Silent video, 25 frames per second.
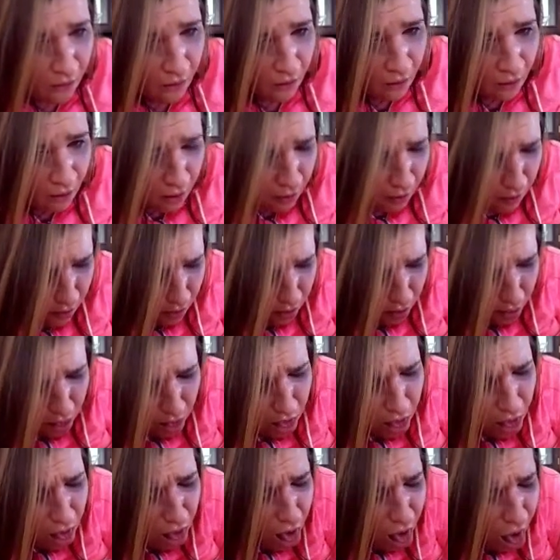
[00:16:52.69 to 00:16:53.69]
Right now,
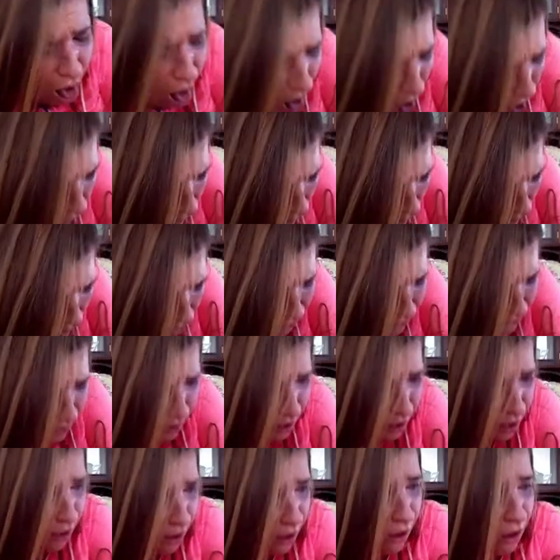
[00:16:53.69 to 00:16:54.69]
the blood of Jesus
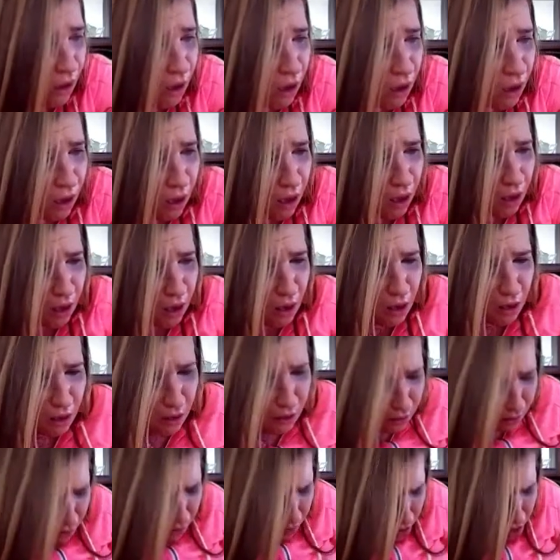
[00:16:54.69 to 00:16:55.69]
fire in
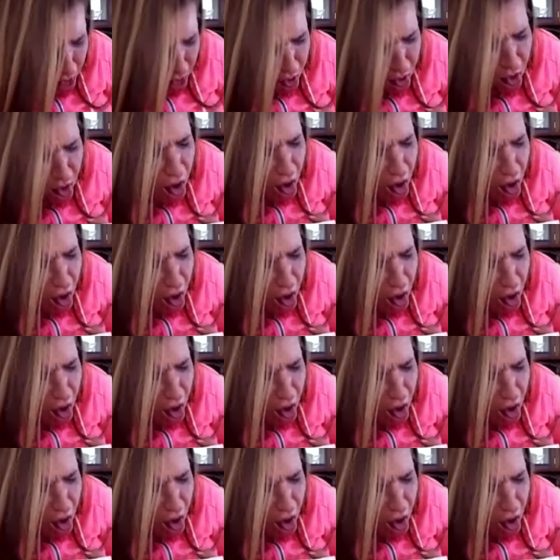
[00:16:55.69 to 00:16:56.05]
the body.